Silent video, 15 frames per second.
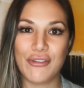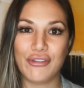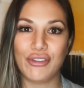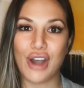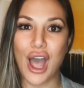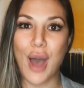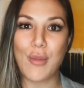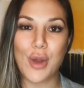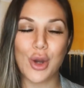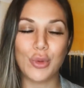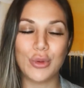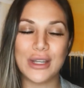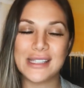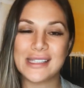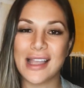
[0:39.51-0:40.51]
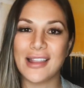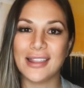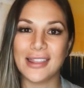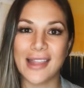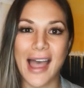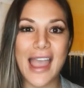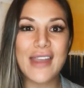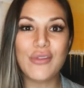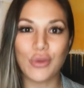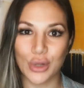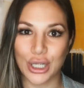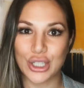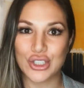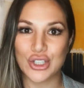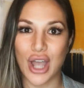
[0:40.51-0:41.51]
from a recent live
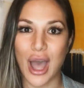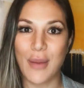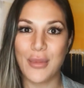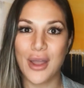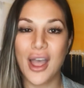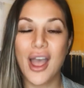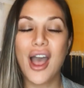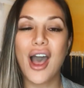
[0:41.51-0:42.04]
workshop